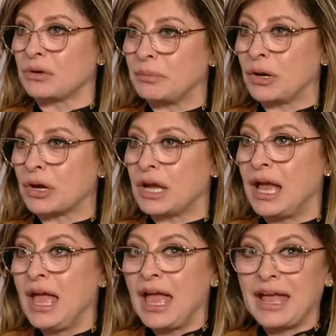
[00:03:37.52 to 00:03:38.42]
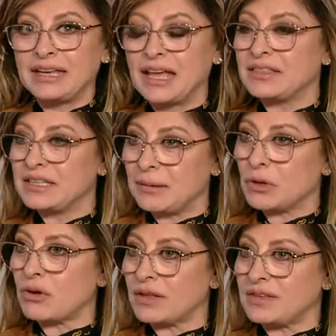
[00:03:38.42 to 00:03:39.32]
in America. And yet the
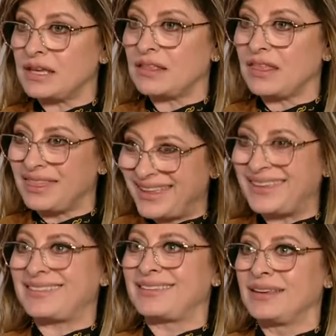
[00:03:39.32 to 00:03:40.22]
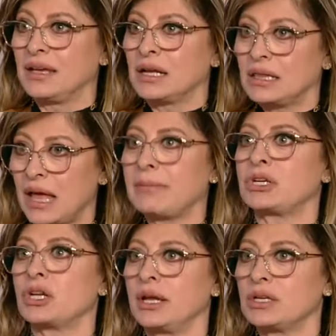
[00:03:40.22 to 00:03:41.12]
Democrats say that this,
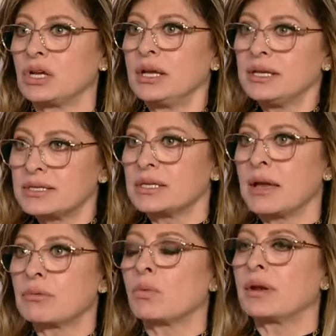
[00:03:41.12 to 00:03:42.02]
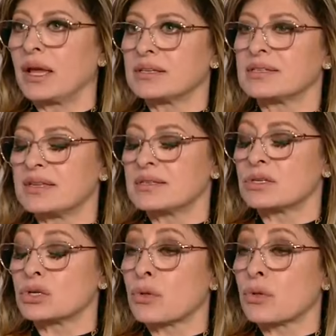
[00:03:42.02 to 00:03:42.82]
climate change, is the number one existential